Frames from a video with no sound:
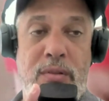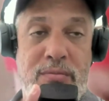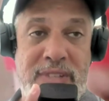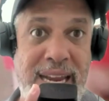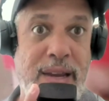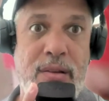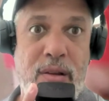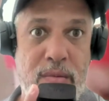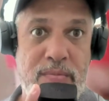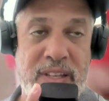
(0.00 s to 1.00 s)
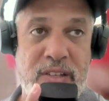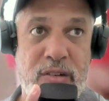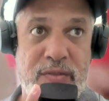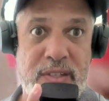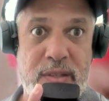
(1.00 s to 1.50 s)
10 police
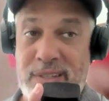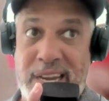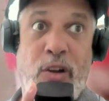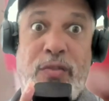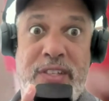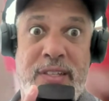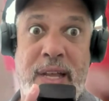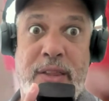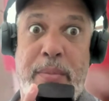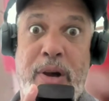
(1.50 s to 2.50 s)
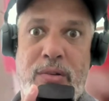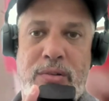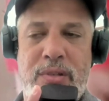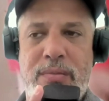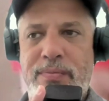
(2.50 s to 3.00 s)
officers, 10 officers at the
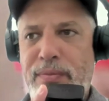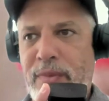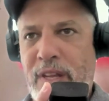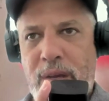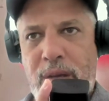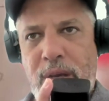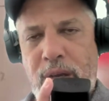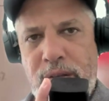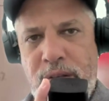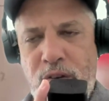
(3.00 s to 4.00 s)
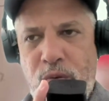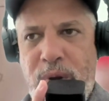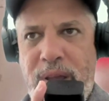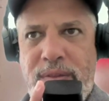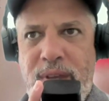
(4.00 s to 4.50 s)
most. So
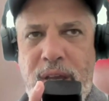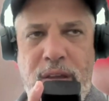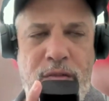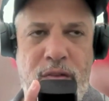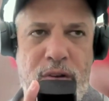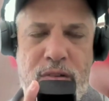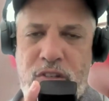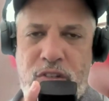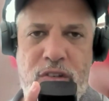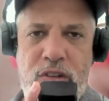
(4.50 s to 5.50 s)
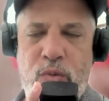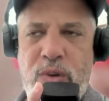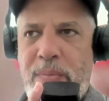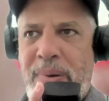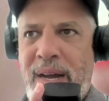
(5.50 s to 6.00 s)
you're out there, you've got just you
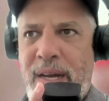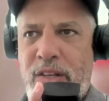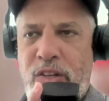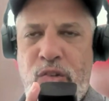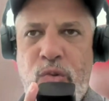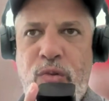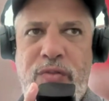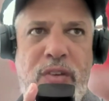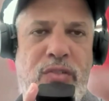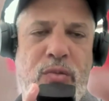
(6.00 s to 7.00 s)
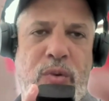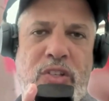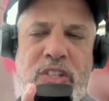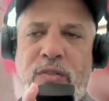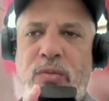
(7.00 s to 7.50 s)
and your partner, two of yous doing
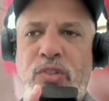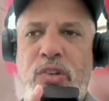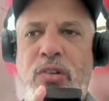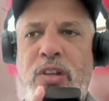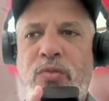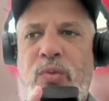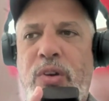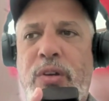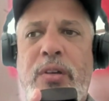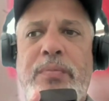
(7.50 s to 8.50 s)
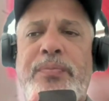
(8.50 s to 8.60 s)
general duties work.